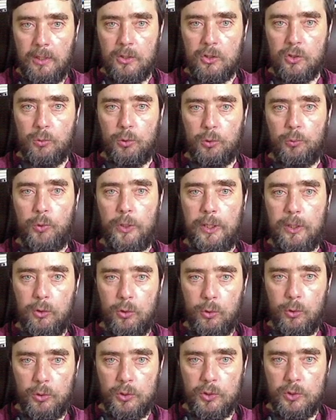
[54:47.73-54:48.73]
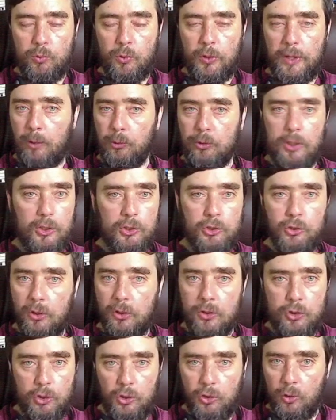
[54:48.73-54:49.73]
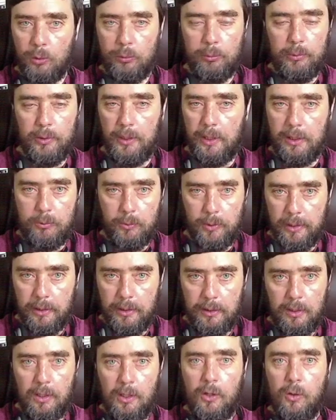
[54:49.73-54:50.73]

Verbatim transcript: So what we can do is, without touching the genome in any way,